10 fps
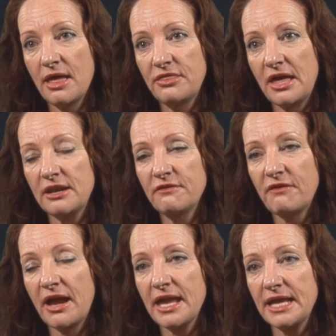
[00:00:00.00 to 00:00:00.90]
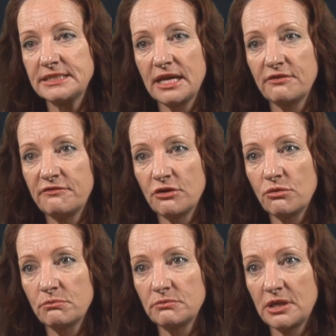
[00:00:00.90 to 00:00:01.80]
That if I had done a
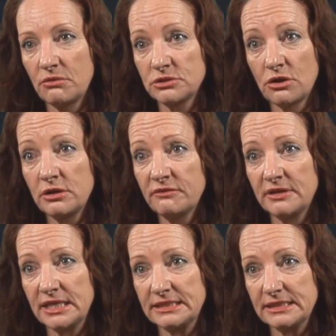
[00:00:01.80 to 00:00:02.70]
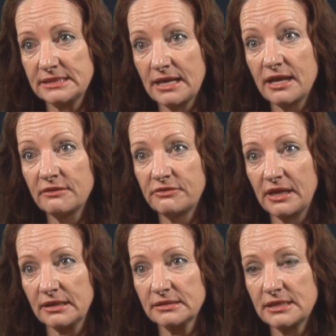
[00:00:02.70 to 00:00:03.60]
film that was only Vanessa's side of
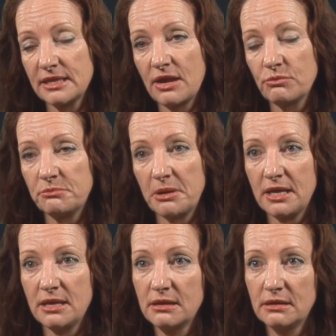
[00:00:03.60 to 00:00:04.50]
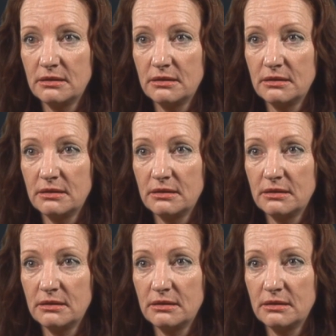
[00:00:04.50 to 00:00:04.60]
things, then that would be